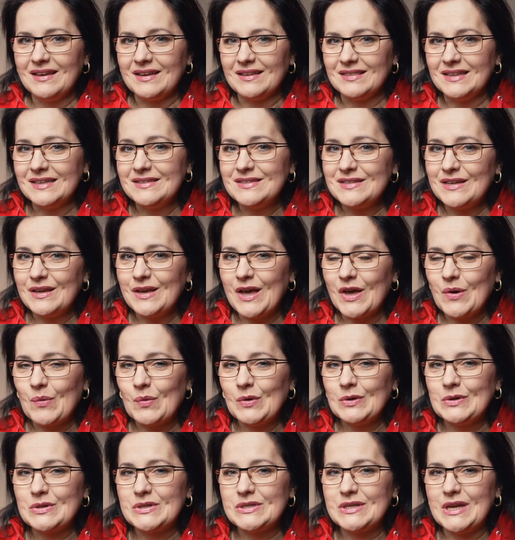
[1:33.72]
Let's say I
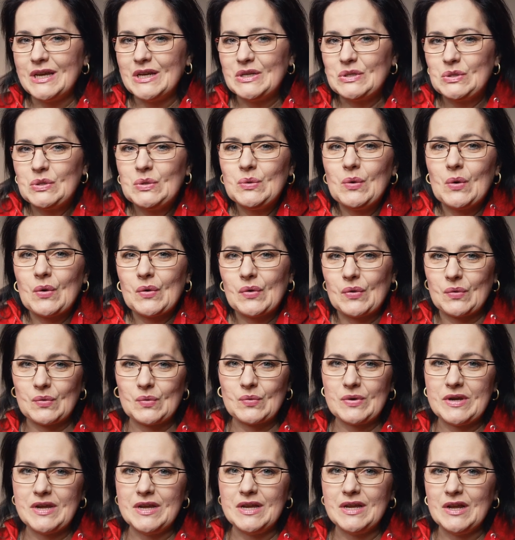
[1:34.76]
want to say 2 or
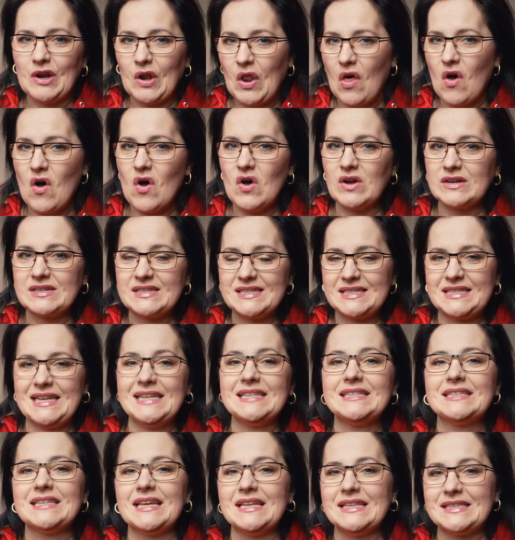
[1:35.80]
3 long
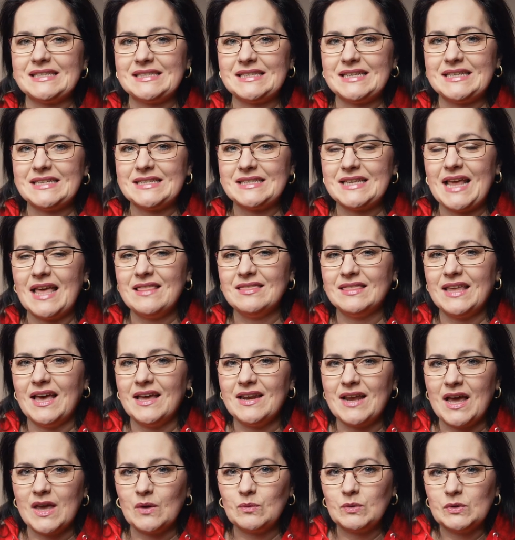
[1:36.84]
sentences and
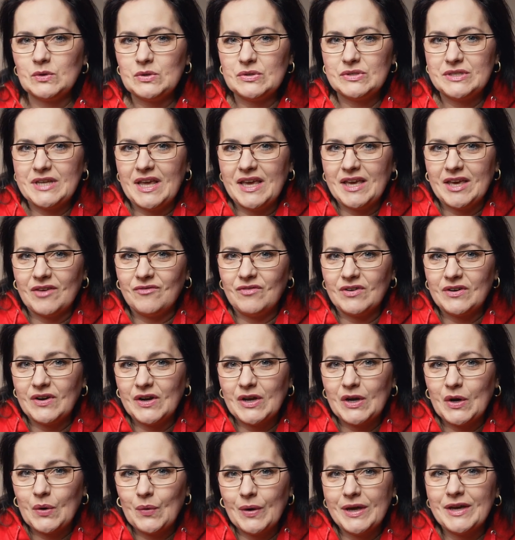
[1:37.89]
then I want to take a
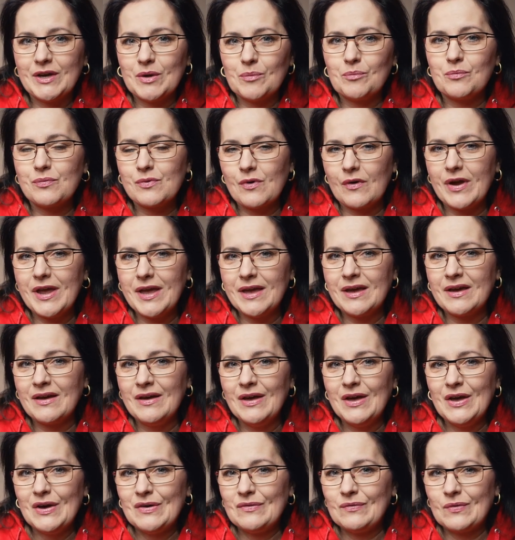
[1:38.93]
very quick break
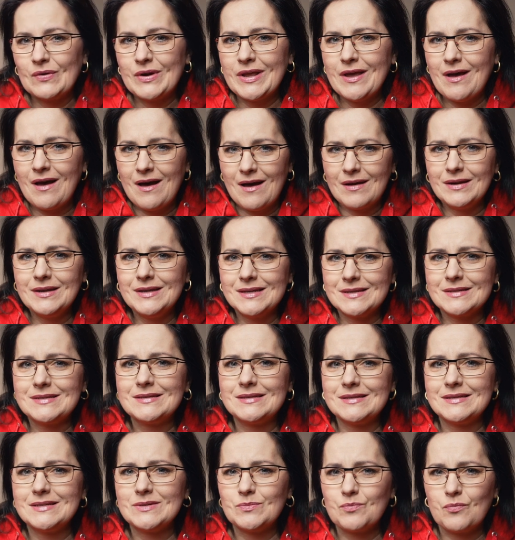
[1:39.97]
for the
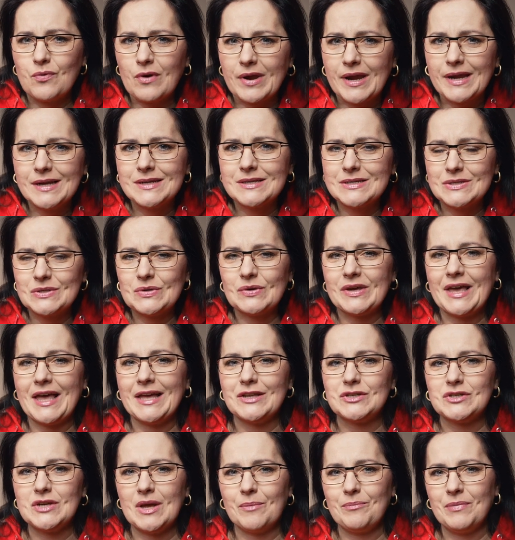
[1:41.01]
audience's brains to
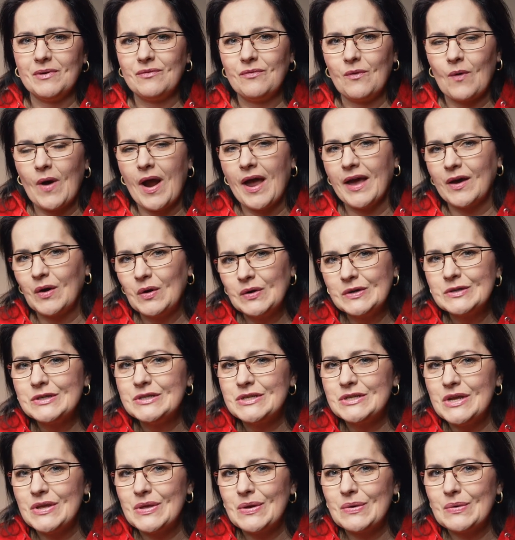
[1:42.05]
catch up before I
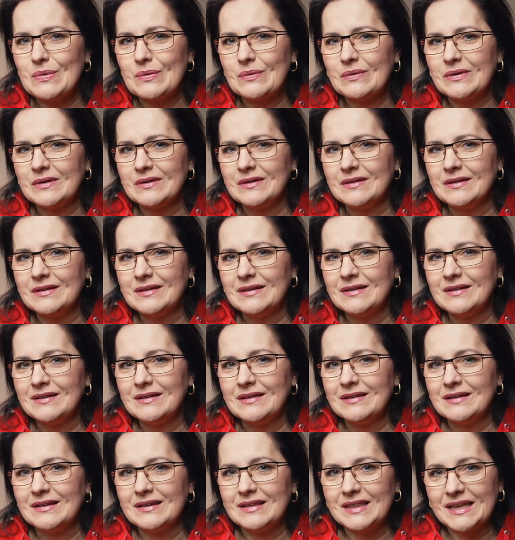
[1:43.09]
continue.
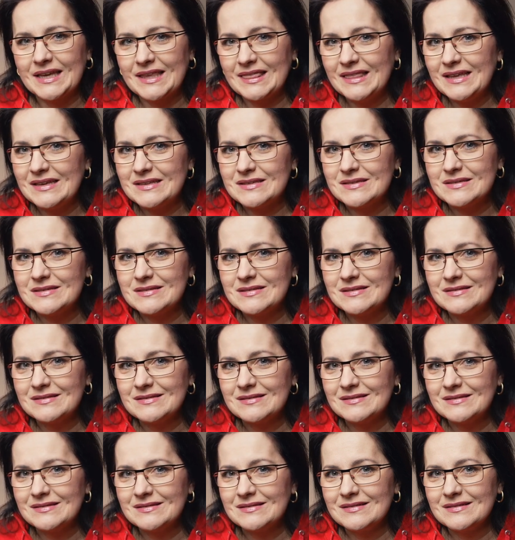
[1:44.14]
Like this
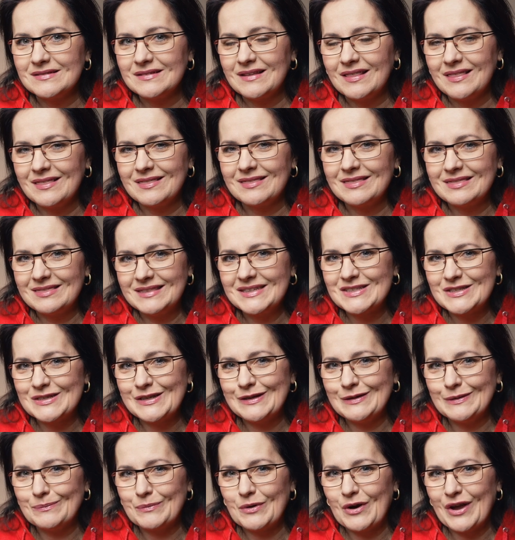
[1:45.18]

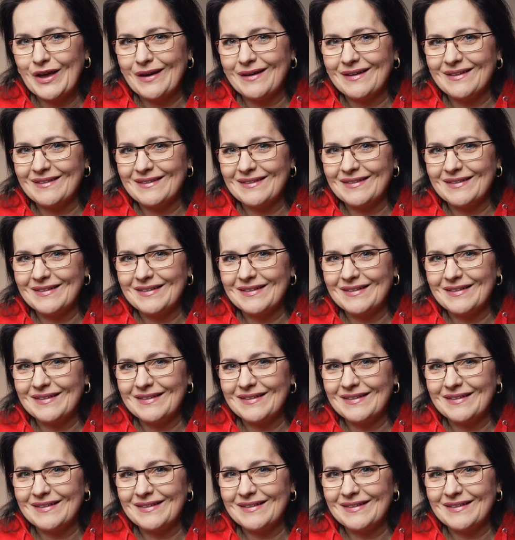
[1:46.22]
little break.